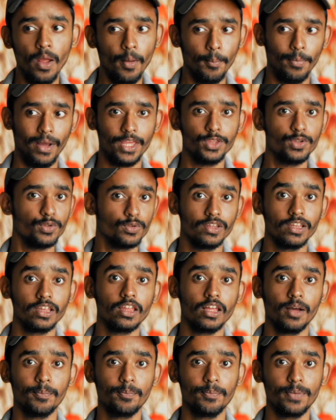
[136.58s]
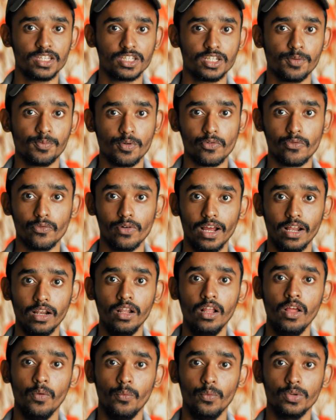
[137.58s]
by using a picture profile
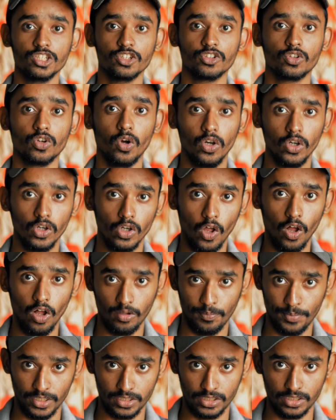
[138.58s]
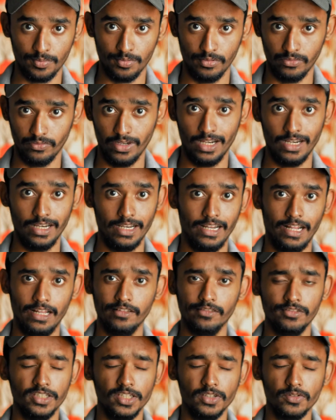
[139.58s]
which is called log picture profile. It
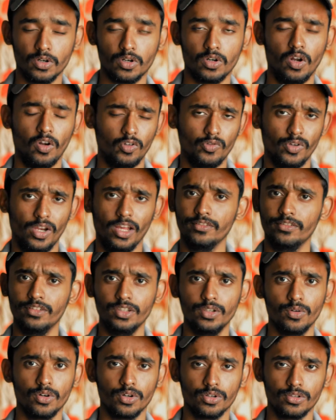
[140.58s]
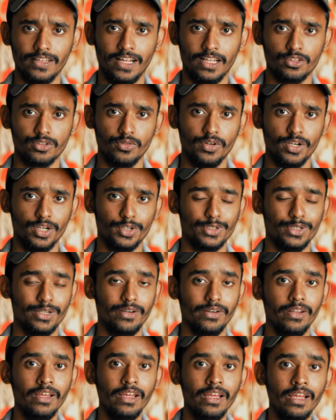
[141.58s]
has zero contrast, zero
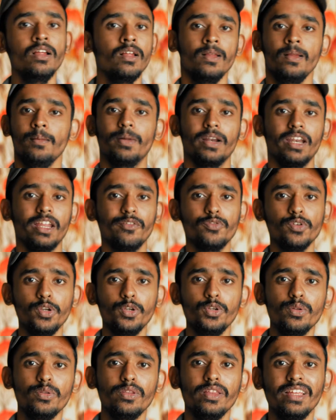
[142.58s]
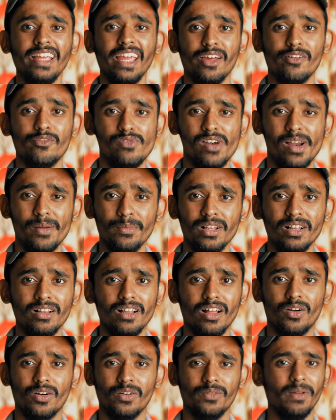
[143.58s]
saturation. But if you're using a Rebel
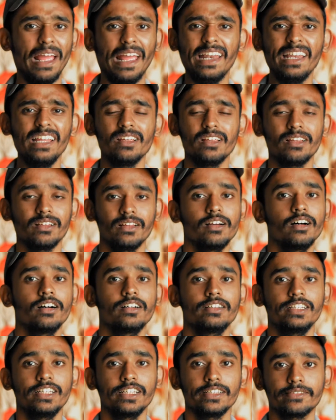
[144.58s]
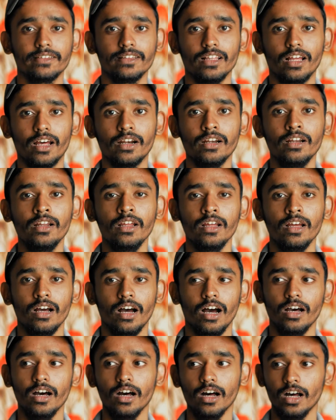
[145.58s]
or any DSLR
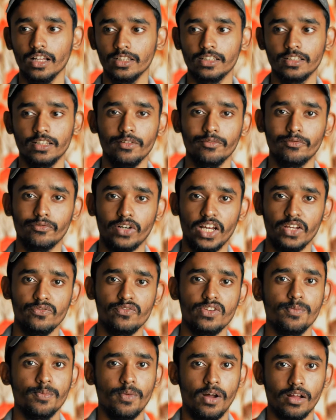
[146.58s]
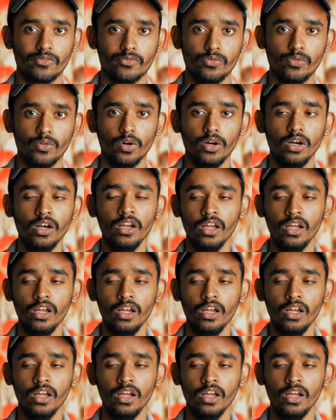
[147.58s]
other than 5D Mark IV,